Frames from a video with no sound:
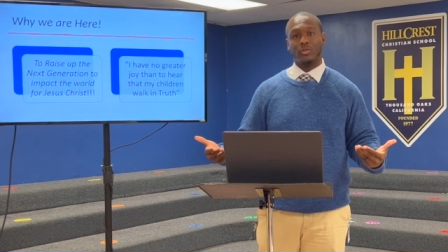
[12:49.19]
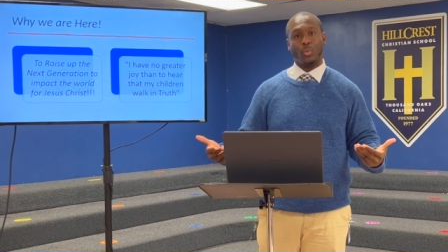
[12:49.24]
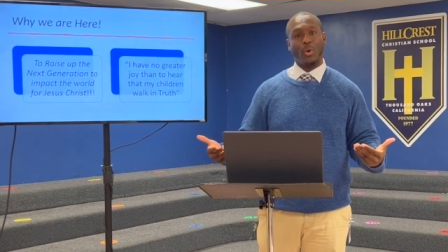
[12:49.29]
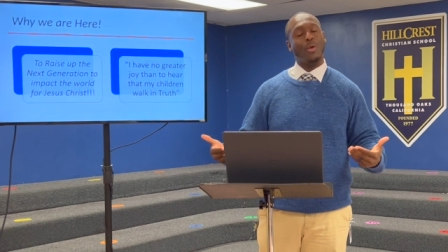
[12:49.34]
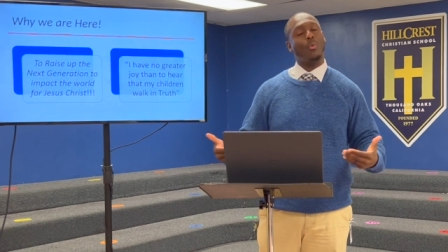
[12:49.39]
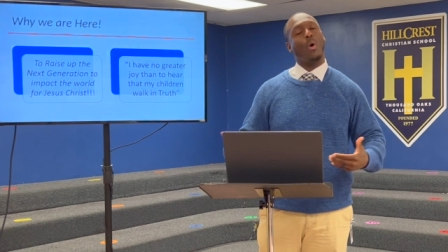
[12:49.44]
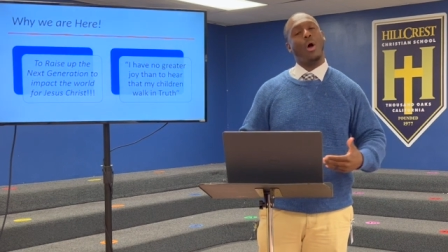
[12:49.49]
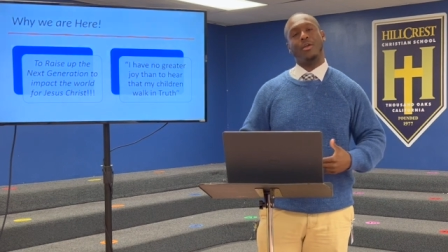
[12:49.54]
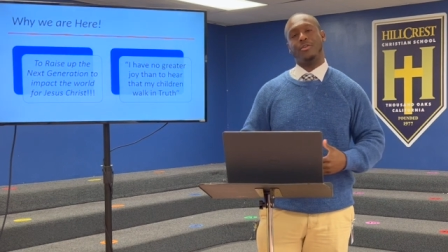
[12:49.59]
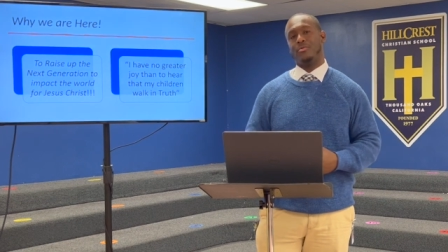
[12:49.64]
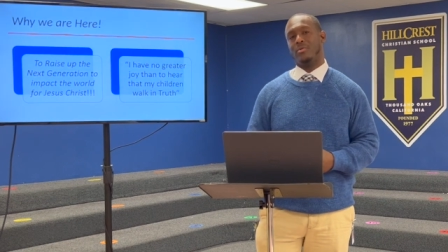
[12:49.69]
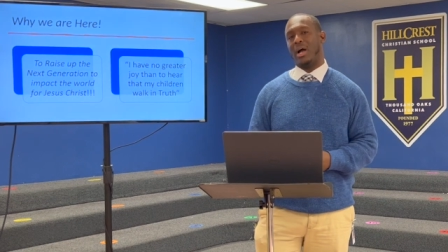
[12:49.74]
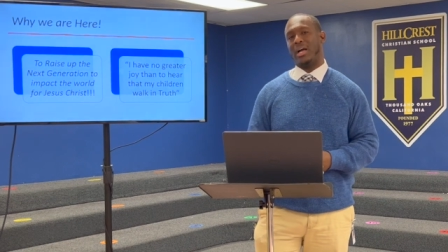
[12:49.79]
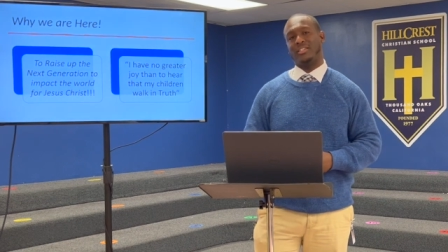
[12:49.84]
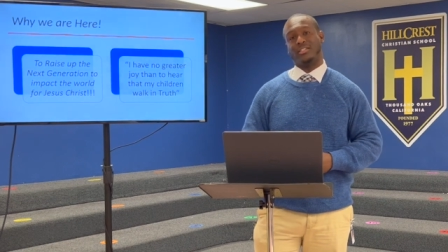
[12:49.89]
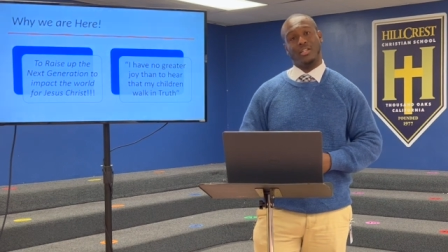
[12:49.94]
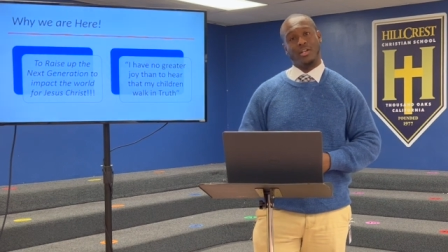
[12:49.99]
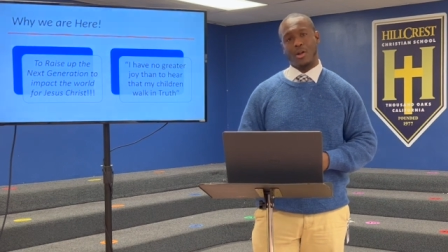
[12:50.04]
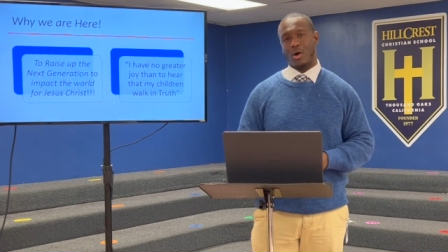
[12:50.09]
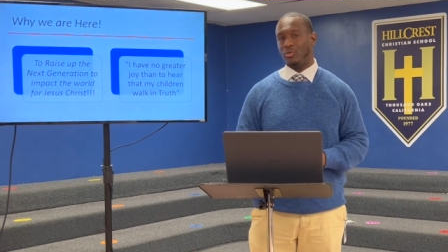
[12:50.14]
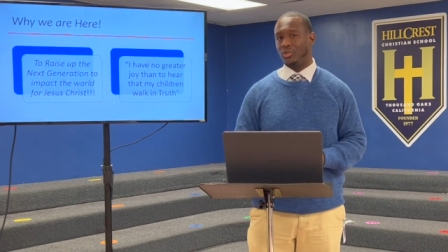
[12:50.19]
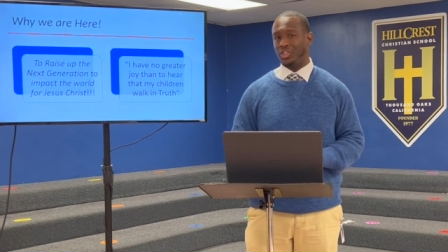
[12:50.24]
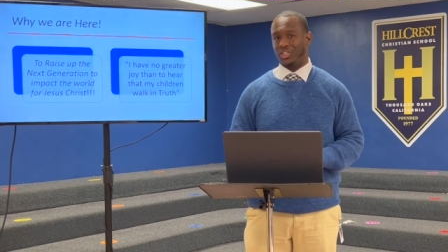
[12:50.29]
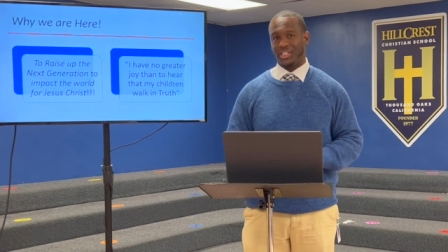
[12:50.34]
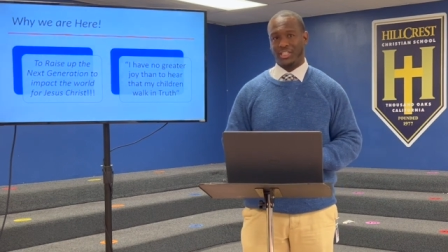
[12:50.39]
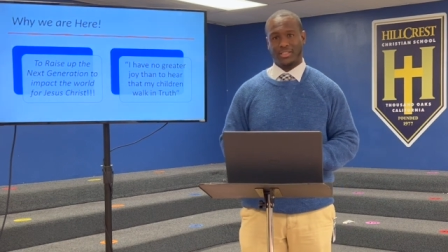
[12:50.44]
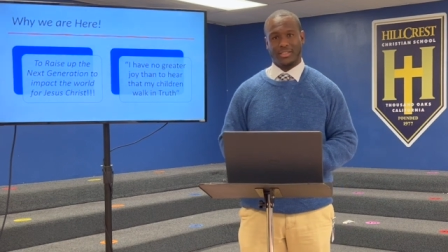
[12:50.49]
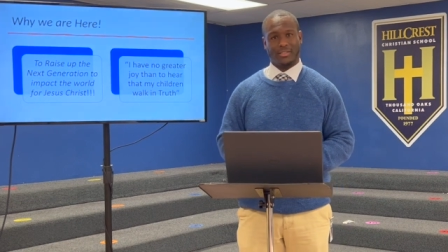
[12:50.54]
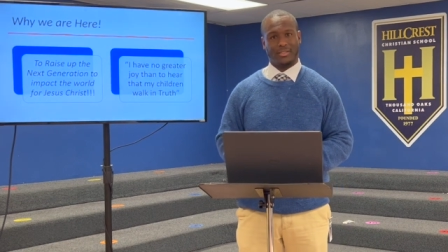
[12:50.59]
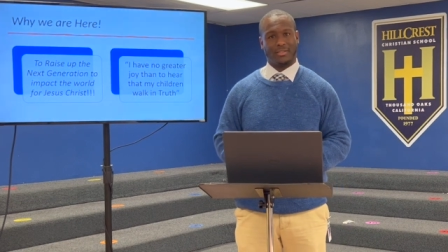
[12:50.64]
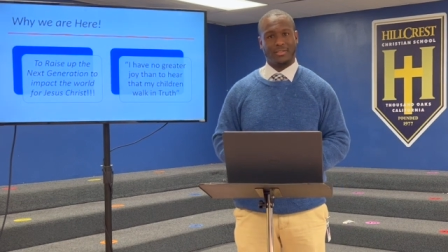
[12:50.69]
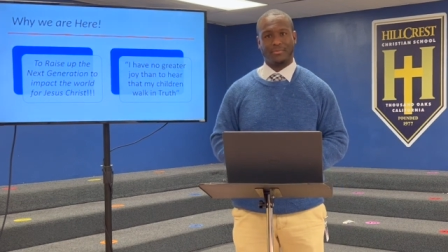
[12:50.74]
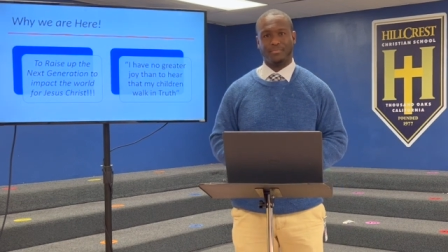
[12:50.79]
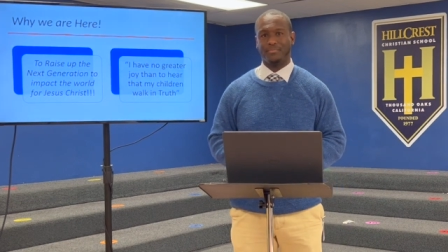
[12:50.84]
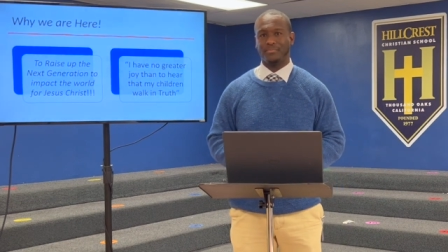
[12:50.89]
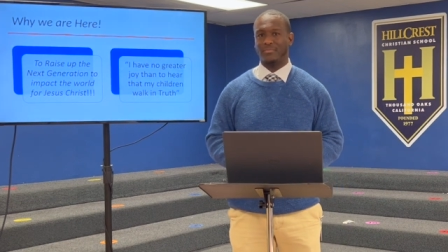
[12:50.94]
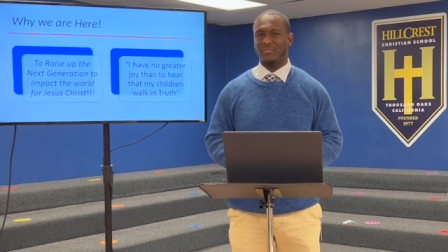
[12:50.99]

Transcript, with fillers: We want you guys to know Jesus,